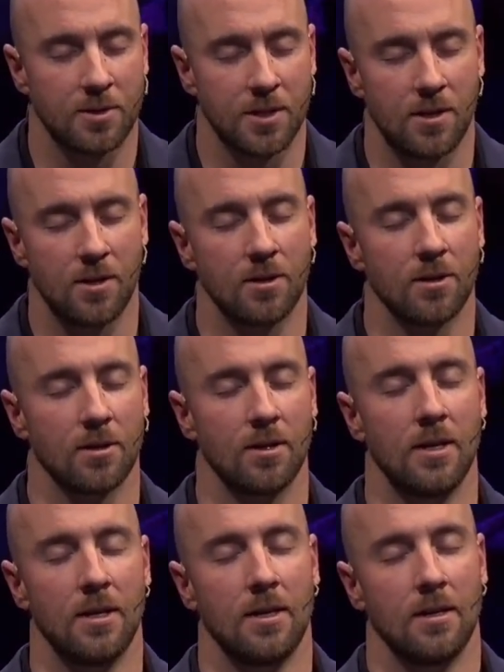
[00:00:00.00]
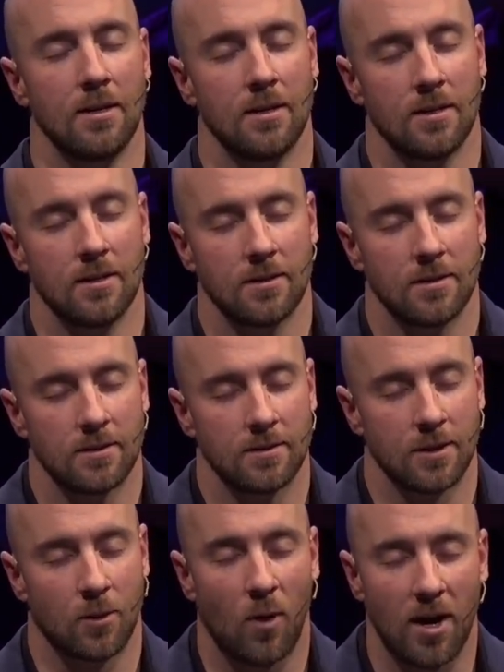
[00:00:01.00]
to hear
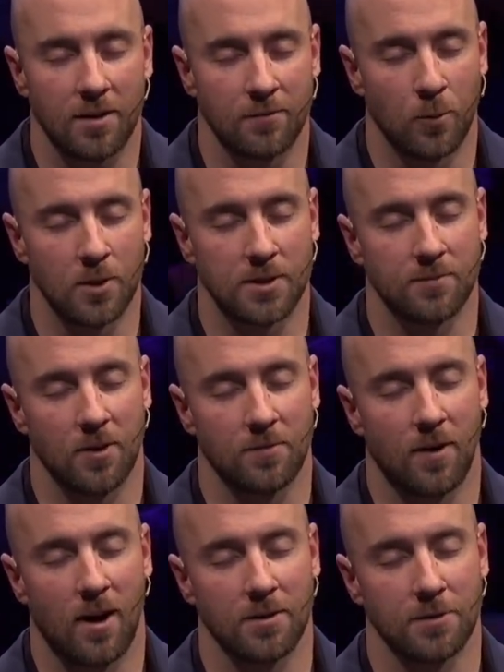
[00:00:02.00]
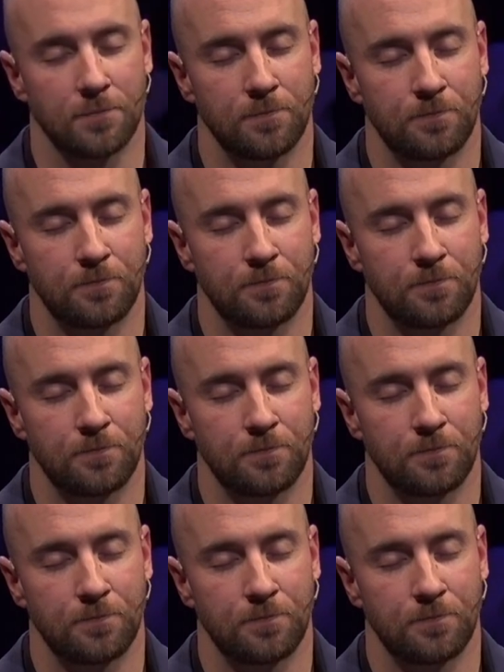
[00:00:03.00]
the quiet voice of our Father.